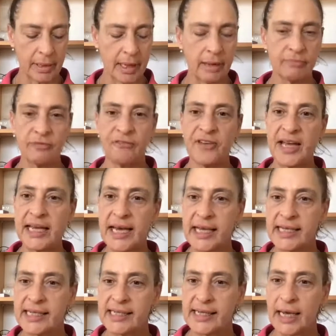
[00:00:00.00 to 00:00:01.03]
At Feed
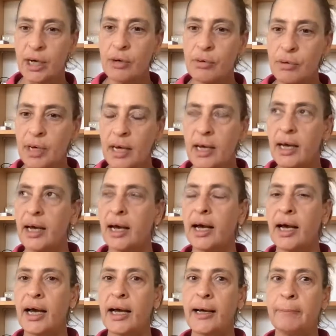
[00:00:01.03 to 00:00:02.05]
Excel,
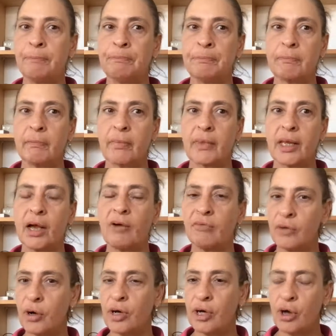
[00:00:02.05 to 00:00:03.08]
I've
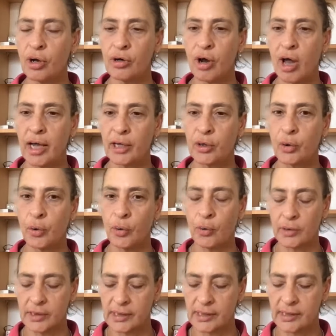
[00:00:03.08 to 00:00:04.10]
got an online
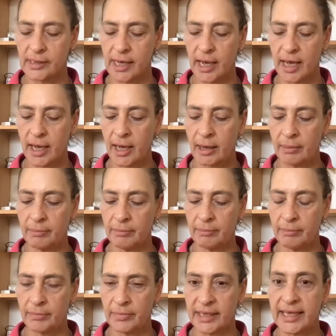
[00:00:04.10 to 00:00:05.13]
course,
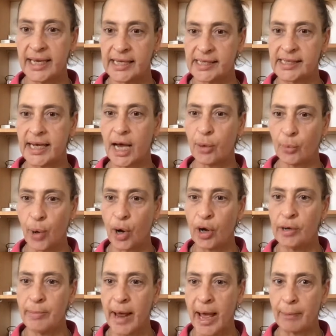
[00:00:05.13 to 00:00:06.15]
the Kickstart
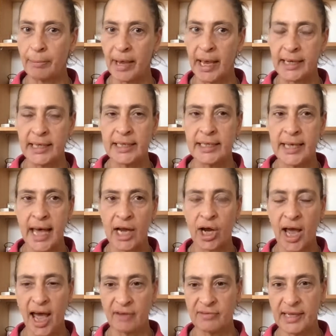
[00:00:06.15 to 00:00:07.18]
Roadmap, and in that I
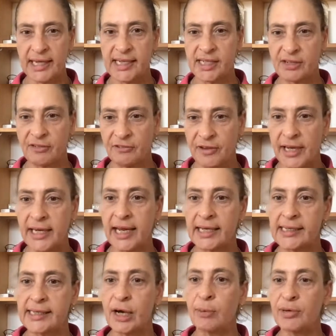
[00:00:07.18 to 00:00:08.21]
have links to Feed
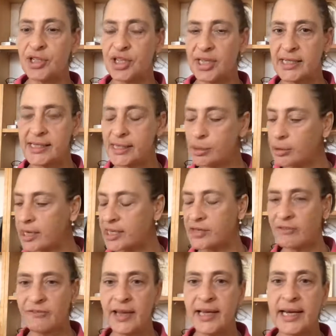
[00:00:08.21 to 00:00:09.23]
Excel, but you can still get
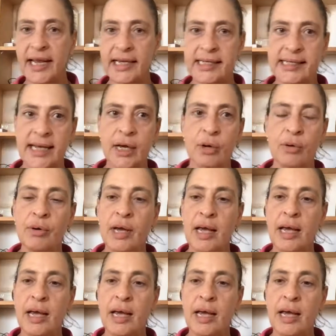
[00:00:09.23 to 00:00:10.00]
to Feed Excel.